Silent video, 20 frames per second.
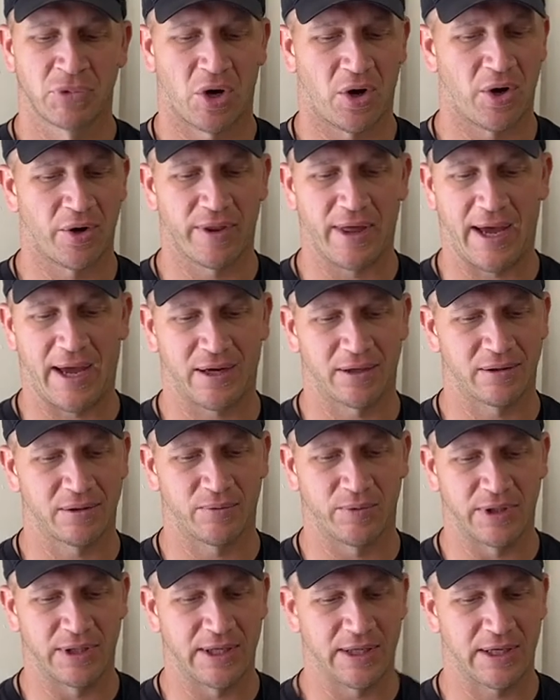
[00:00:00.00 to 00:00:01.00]
all that
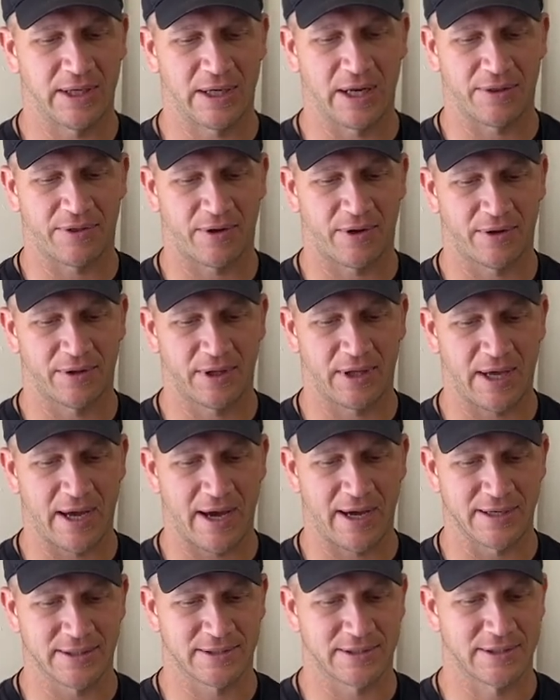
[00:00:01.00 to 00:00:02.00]
we did. I thought the
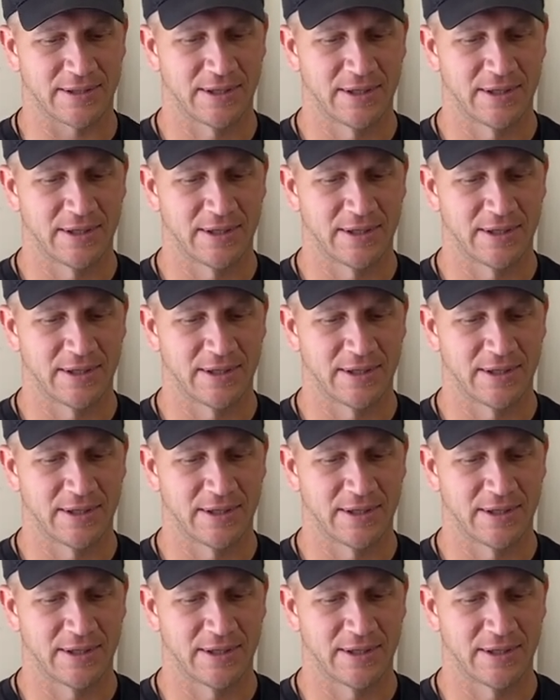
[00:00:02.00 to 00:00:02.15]
guys,